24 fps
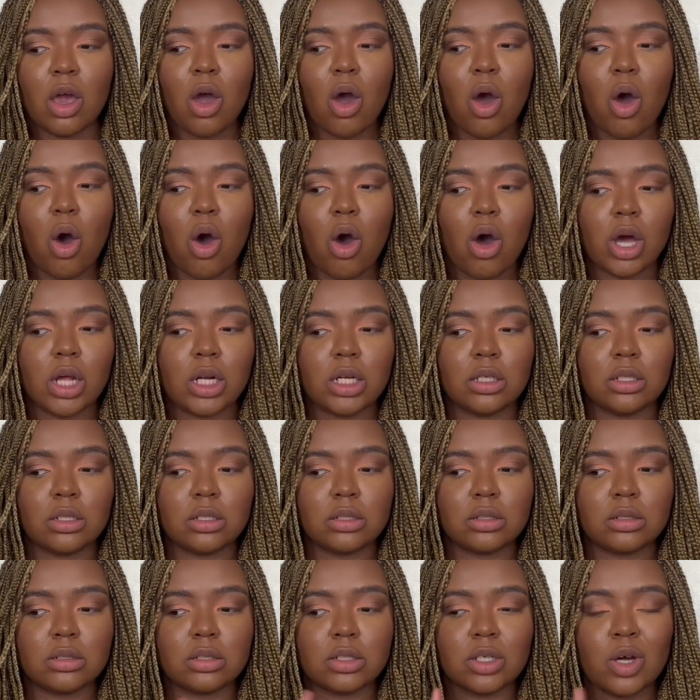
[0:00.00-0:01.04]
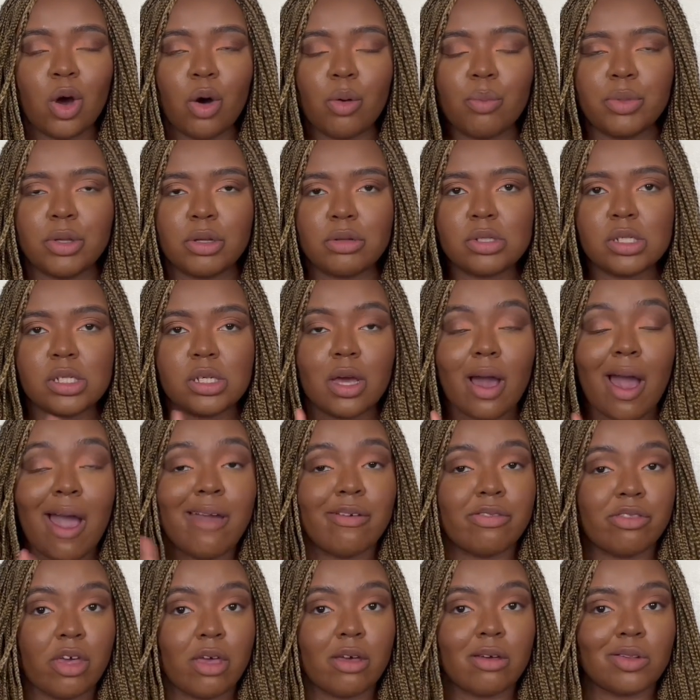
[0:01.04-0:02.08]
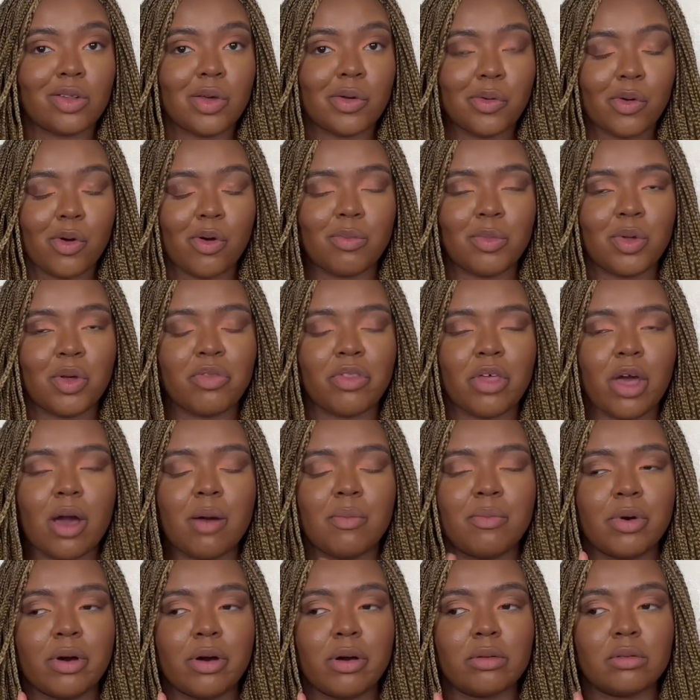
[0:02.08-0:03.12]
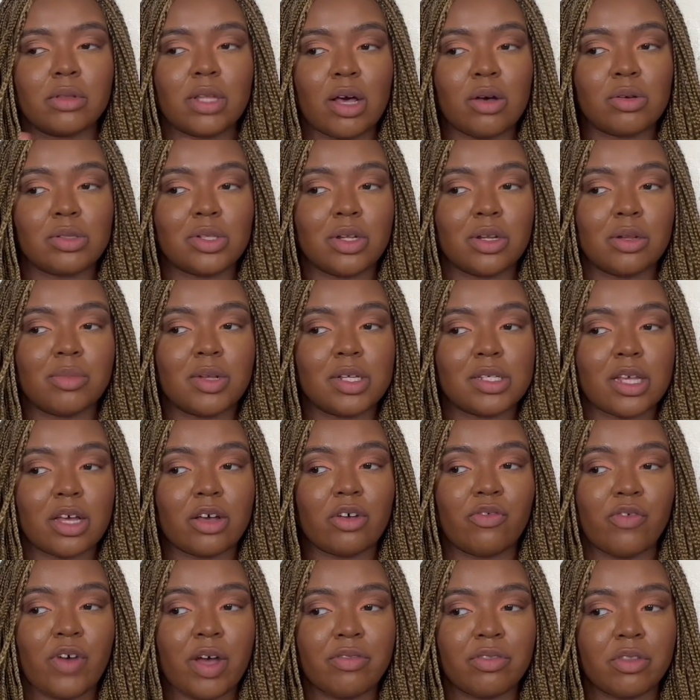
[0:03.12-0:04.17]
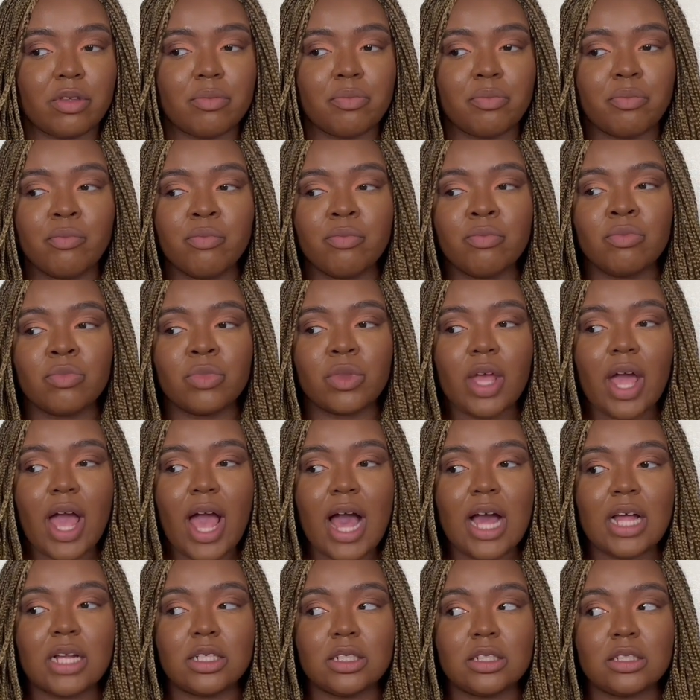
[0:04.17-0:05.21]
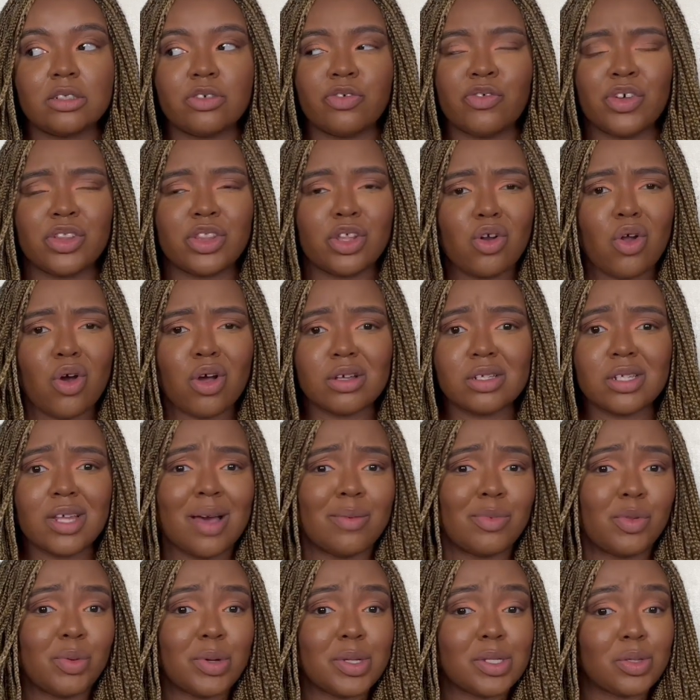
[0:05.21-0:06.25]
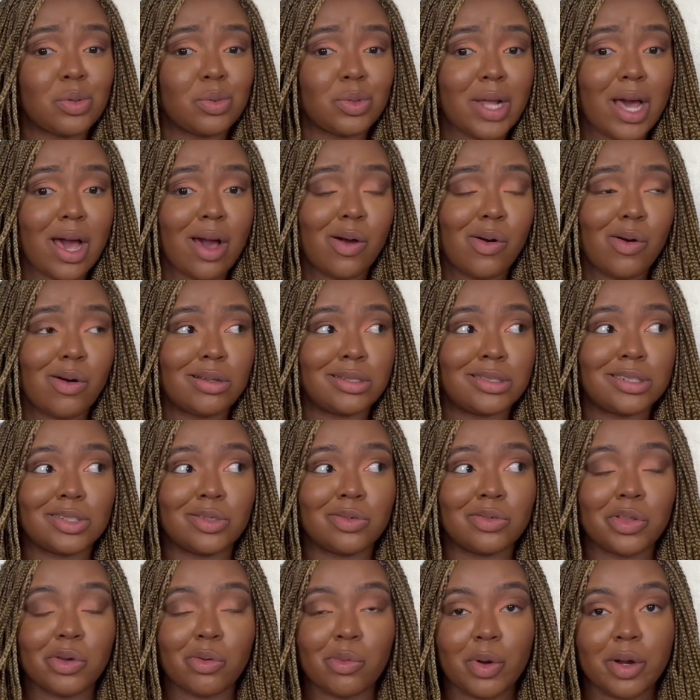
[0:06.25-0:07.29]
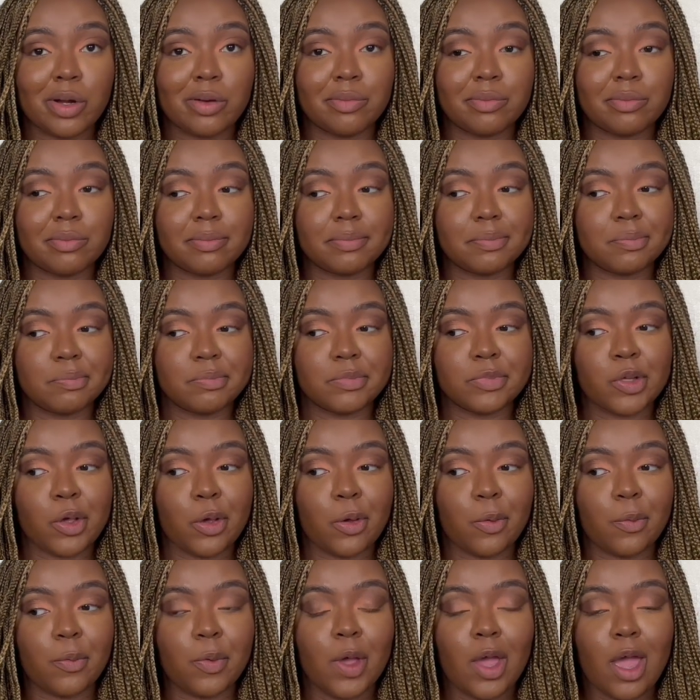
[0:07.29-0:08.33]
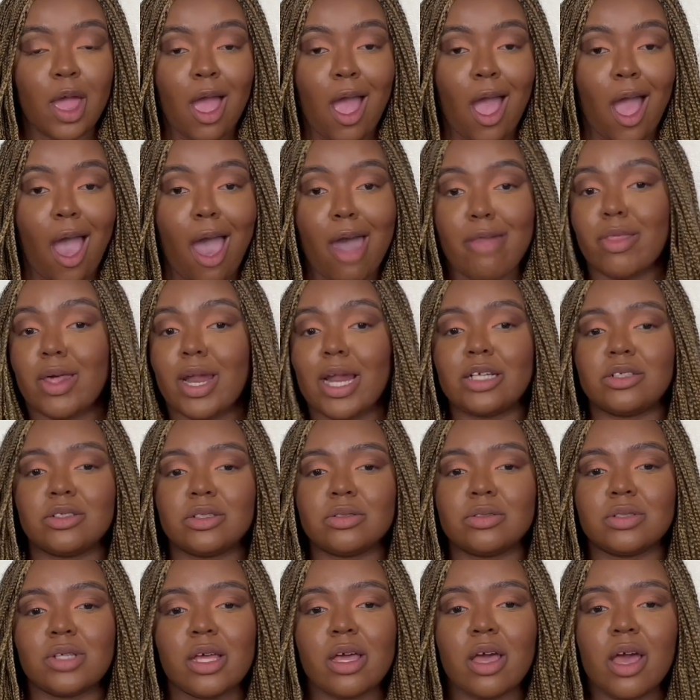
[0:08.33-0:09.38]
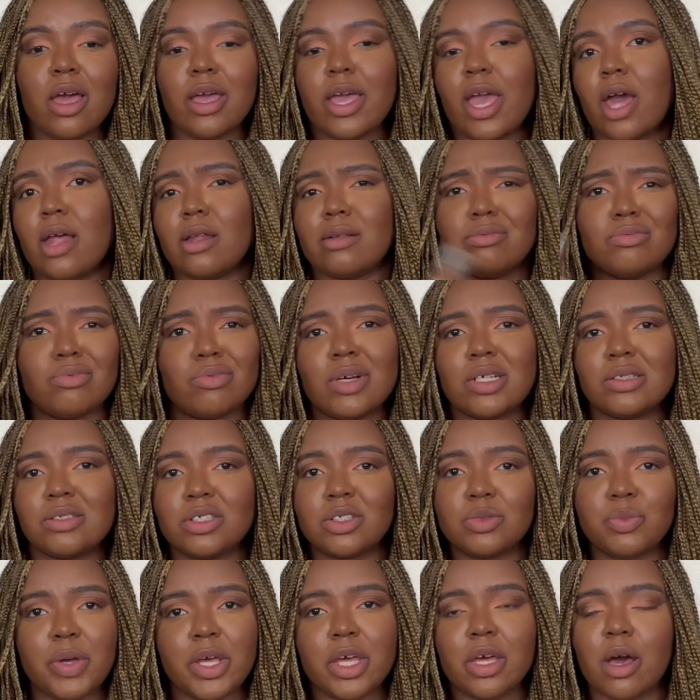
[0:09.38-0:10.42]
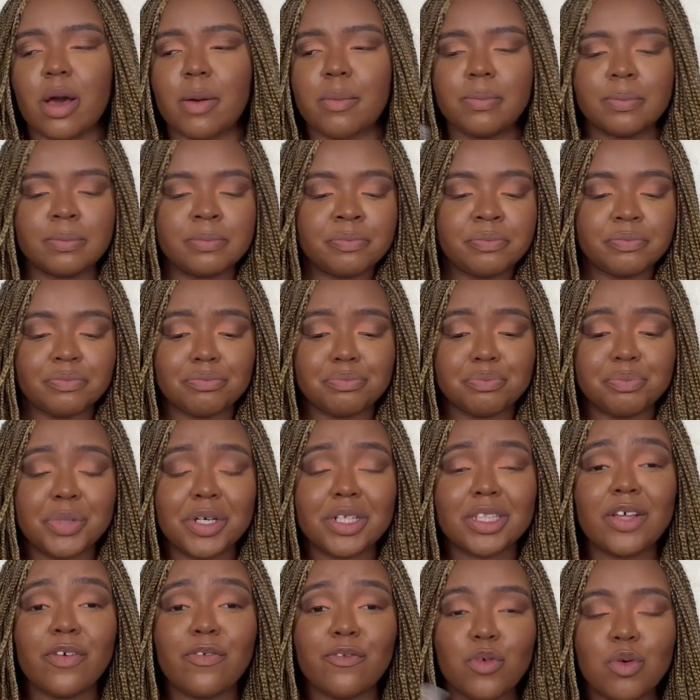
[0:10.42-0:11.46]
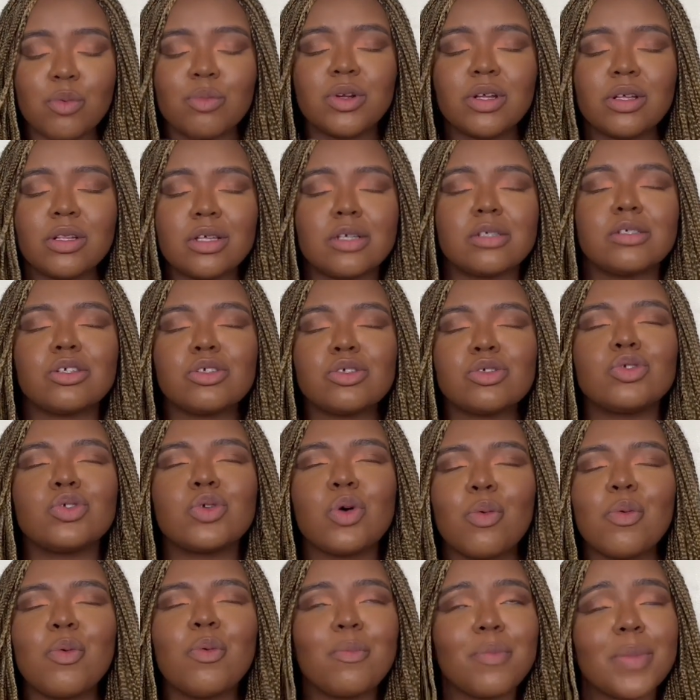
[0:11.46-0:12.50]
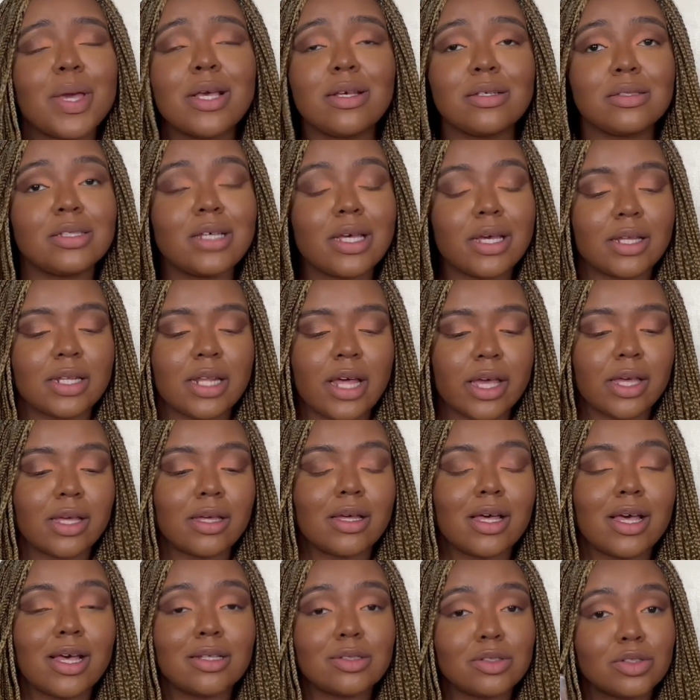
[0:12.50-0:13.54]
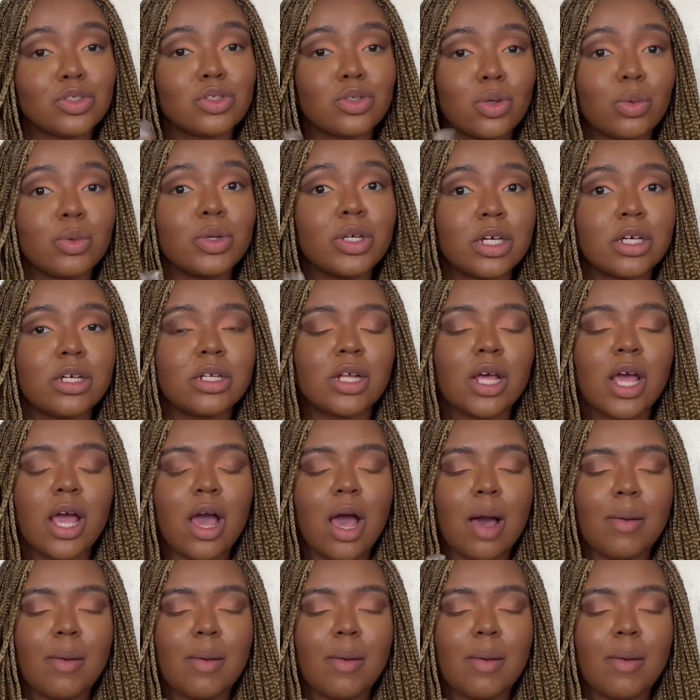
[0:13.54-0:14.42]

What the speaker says: on Cult Beauty, I think. Don't quote me on that, but that was the only place I could find them. And for the longest time they were sold out until they weren't. So, and then I just was like, oh yeah, why just pick it up? But the formula of these is so amazing. Like, it's so good. I'm